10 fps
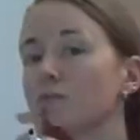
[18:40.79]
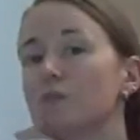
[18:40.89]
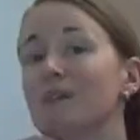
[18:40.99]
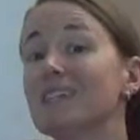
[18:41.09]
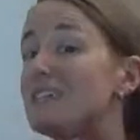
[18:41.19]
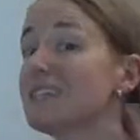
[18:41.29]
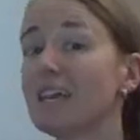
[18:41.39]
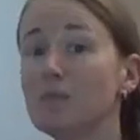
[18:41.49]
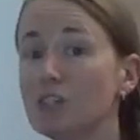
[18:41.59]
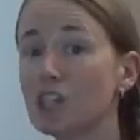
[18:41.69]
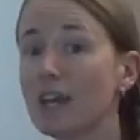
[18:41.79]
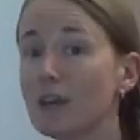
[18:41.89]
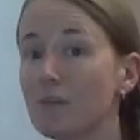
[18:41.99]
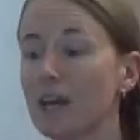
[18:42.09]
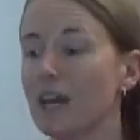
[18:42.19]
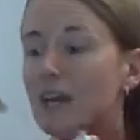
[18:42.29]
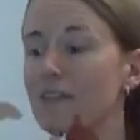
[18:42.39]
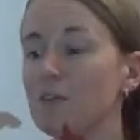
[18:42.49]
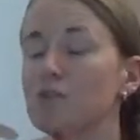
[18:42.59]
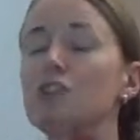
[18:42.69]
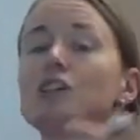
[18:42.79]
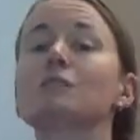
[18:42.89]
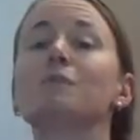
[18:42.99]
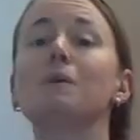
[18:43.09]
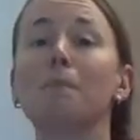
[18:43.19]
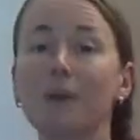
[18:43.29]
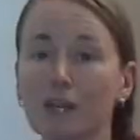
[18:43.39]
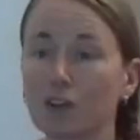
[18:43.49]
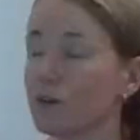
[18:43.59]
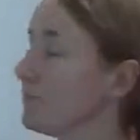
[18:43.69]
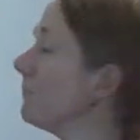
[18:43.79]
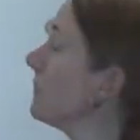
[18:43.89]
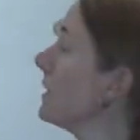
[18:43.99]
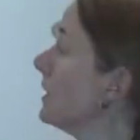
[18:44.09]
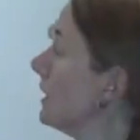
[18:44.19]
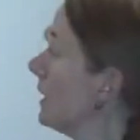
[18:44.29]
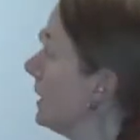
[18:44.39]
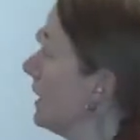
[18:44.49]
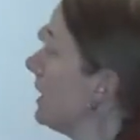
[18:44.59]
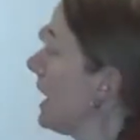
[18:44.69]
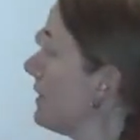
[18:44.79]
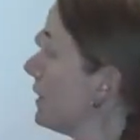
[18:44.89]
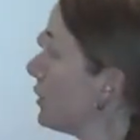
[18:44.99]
would be the same shape, they would just be bigger. And then